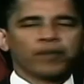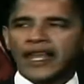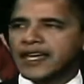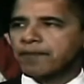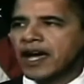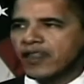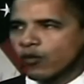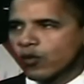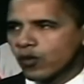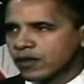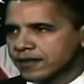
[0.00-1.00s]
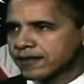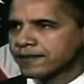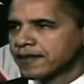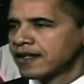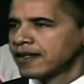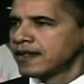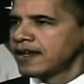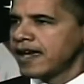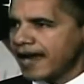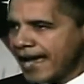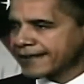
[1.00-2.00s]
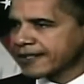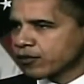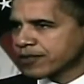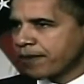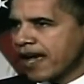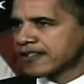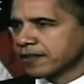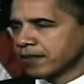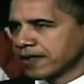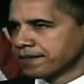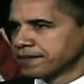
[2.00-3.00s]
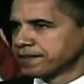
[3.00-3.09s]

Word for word: played by the rules and acted responsibly